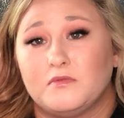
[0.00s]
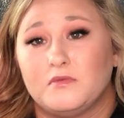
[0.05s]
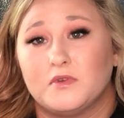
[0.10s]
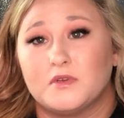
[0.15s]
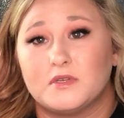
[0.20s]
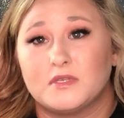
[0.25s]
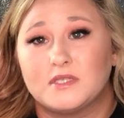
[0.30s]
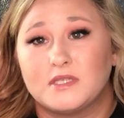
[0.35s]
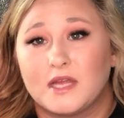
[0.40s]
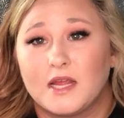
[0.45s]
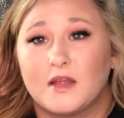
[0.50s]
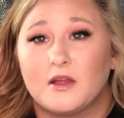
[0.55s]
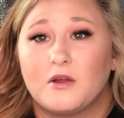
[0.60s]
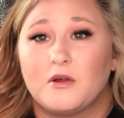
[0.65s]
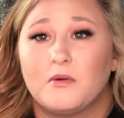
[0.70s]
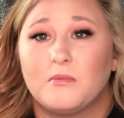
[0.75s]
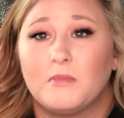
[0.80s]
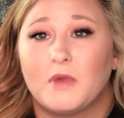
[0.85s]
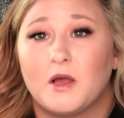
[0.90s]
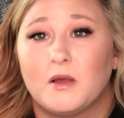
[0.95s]
If you're a
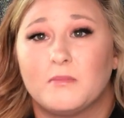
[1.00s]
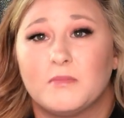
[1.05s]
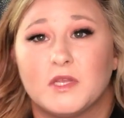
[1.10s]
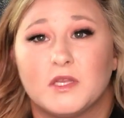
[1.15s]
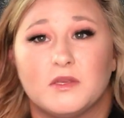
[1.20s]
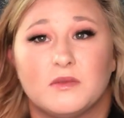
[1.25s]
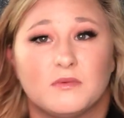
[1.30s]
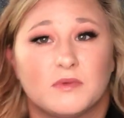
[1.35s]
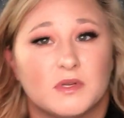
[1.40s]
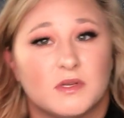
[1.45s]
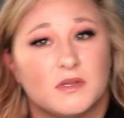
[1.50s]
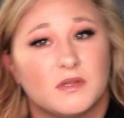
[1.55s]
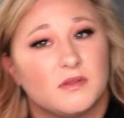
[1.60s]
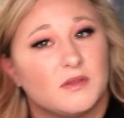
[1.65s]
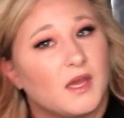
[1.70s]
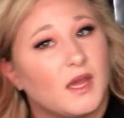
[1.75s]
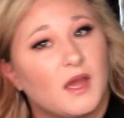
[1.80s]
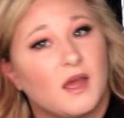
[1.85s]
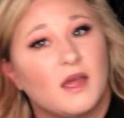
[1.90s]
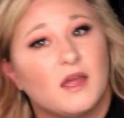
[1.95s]
stay-at-home mom and you want to do
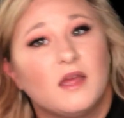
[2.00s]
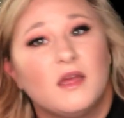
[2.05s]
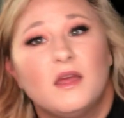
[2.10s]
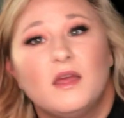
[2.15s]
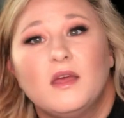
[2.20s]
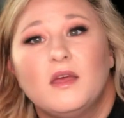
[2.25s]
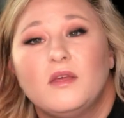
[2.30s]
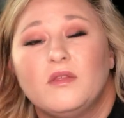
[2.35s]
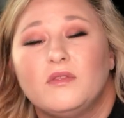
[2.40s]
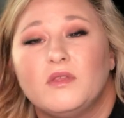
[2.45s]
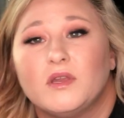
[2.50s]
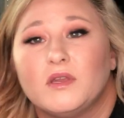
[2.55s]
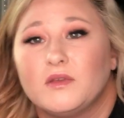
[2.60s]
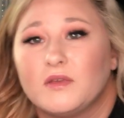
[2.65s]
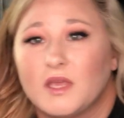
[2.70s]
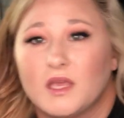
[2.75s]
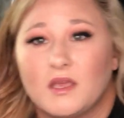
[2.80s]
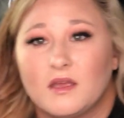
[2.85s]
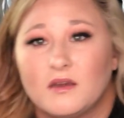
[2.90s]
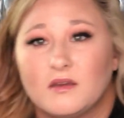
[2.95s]
that, then you
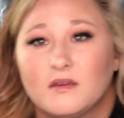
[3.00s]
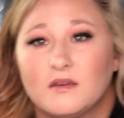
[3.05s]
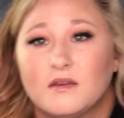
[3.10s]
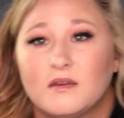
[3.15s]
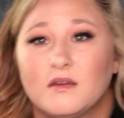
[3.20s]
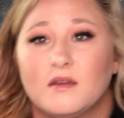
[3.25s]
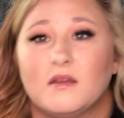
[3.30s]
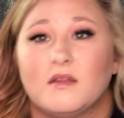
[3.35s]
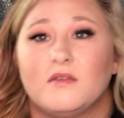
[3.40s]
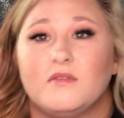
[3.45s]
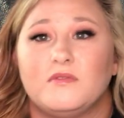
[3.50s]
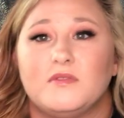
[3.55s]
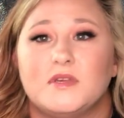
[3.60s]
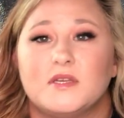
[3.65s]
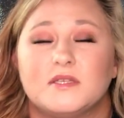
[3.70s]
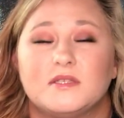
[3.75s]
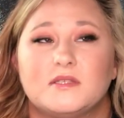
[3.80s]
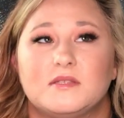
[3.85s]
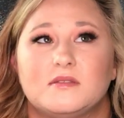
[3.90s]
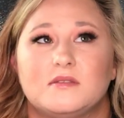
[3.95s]
can.
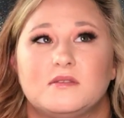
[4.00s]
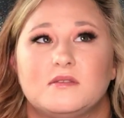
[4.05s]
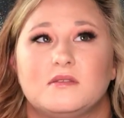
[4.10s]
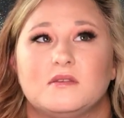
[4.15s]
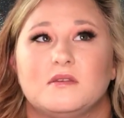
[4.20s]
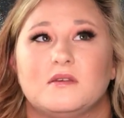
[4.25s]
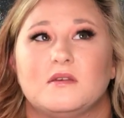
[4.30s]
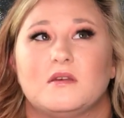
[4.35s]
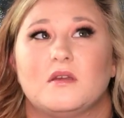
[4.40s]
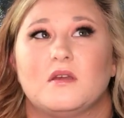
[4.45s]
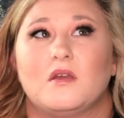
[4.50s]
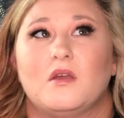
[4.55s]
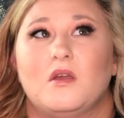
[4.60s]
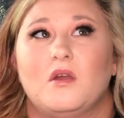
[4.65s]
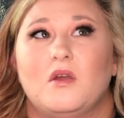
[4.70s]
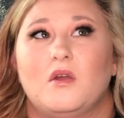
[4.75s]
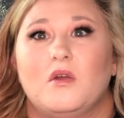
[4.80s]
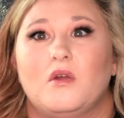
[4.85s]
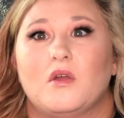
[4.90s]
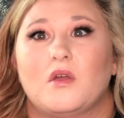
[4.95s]
This
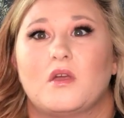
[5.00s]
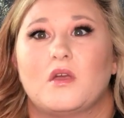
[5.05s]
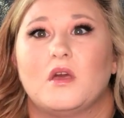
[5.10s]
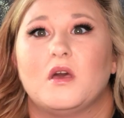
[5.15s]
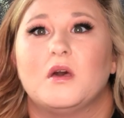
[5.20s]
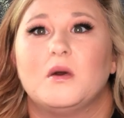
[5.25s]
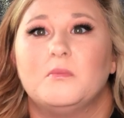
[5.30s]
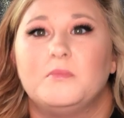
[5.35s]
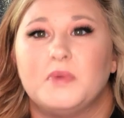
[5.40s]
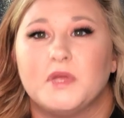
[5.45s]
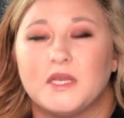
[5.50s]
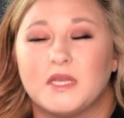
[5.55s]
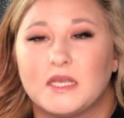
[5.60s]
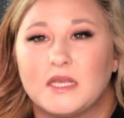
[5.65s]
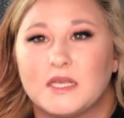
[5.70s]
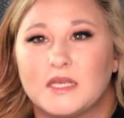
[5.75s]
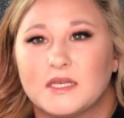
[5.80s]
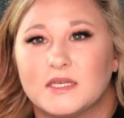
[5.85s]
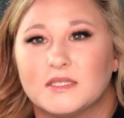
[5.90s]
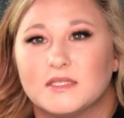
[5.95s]

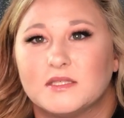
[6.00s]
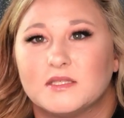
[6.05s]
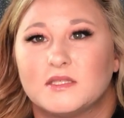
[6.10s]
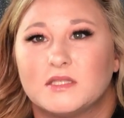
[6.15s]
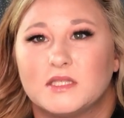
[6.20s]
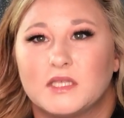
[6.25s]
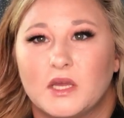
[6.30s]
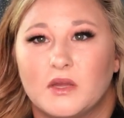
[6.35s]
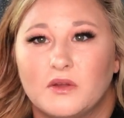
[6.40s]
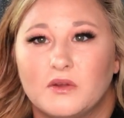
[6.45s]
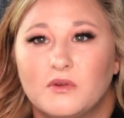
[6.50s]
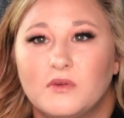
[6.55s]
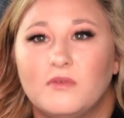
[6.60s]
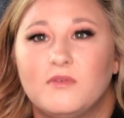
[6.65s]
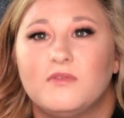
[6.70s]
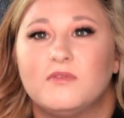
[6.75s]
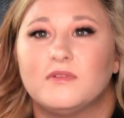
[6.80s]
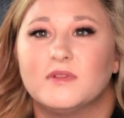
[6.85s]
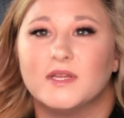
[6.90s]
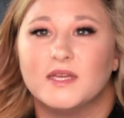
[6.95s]
company is so
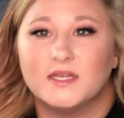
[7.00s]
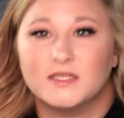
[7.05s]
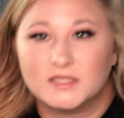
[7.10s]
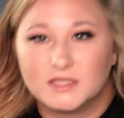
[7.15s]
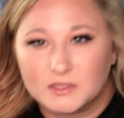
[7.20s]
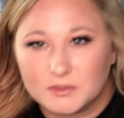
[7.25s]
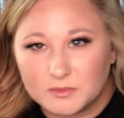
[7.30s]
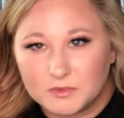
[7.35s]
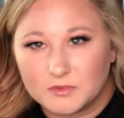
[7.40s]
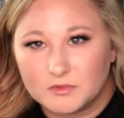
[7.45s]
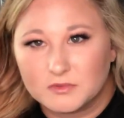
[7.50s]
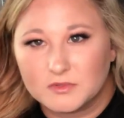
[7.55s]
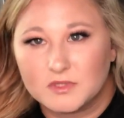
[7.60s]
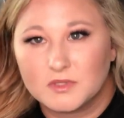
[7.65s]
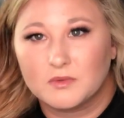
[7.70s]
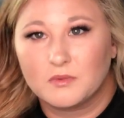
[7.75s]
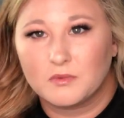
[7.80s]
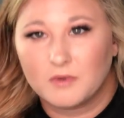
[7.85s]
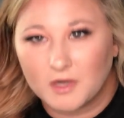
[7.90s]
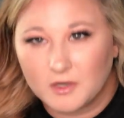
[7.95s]
flexible
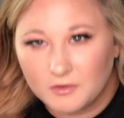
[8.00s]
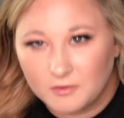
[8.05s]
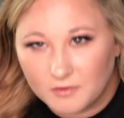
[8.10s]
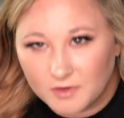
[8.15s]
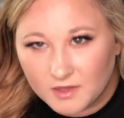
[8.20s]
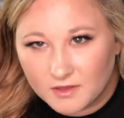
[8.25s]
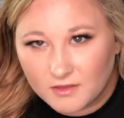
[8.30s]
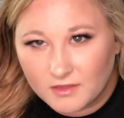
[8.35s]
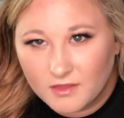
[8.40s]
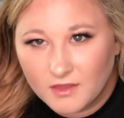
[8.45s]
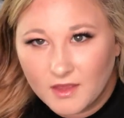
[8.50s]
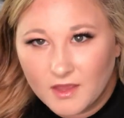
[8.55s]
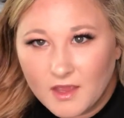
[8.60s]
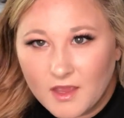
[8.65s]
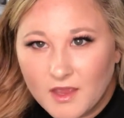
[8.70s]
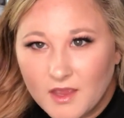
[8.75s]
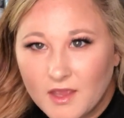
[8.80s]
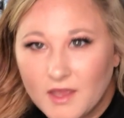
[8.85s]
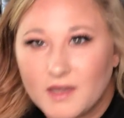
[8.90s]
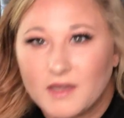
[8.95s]
to work with,
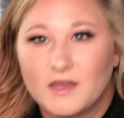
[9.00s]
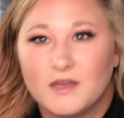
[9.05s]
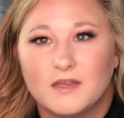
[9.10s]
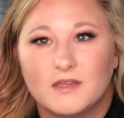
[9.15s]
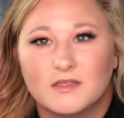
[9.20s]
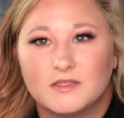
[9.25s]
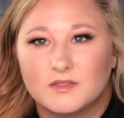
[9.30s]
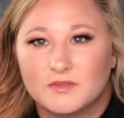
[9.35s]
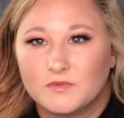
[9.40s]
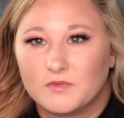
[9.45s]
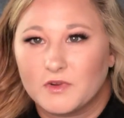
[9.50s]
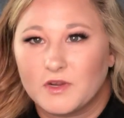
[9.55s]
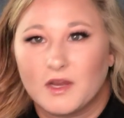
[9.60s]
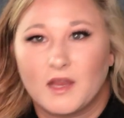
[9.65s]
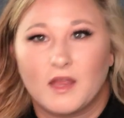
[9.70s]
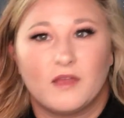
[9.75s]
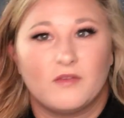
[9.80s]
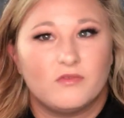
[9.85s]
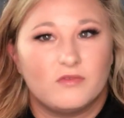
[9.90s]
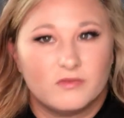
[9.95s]
and it is for
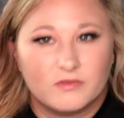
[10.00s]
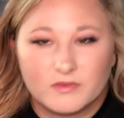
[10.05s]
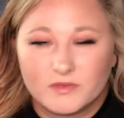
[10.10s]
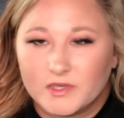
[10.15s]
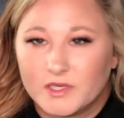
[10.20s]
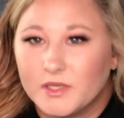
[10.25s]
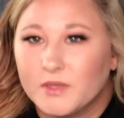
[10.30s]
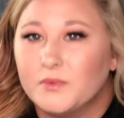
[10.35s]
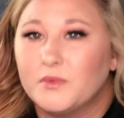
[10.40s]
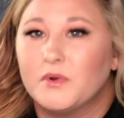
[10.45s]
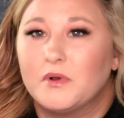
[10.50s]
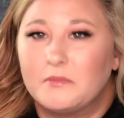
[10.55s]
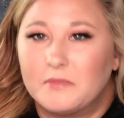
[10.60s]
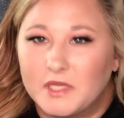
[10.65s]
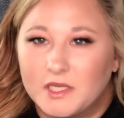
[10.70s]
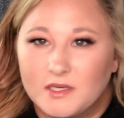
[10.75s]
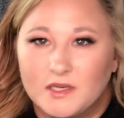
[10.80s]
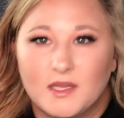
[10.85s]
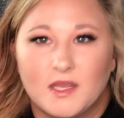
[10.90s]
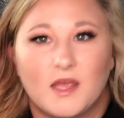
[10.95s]
every
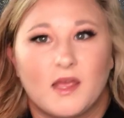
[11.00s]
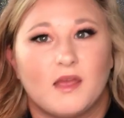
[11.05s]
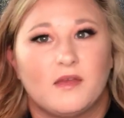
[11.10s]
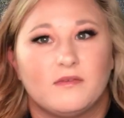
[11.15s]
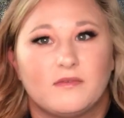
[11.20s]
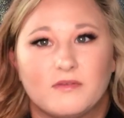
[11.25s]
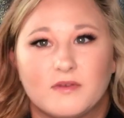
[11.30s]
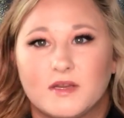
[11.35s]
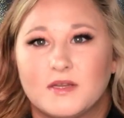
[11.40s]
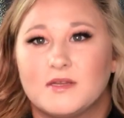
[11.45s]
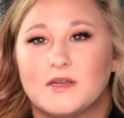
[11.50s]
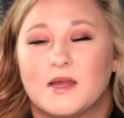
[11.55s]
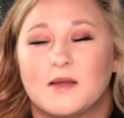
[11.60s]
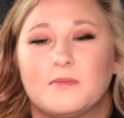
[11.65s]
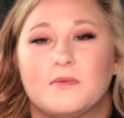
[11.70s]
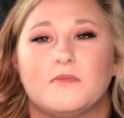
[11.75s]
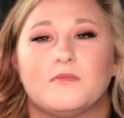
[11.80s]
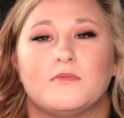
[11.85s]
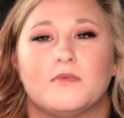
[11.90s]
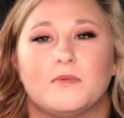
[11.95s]
woman, every
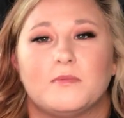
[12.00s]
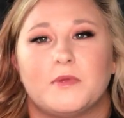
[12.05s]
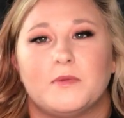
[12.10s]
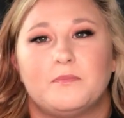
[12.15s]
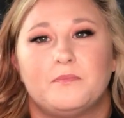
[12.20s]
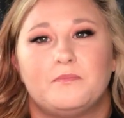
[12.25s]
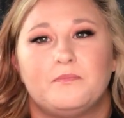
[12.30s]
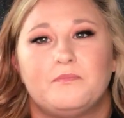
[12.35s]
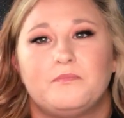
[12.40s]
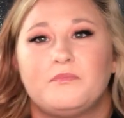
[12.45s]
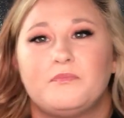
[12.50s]
type of woman.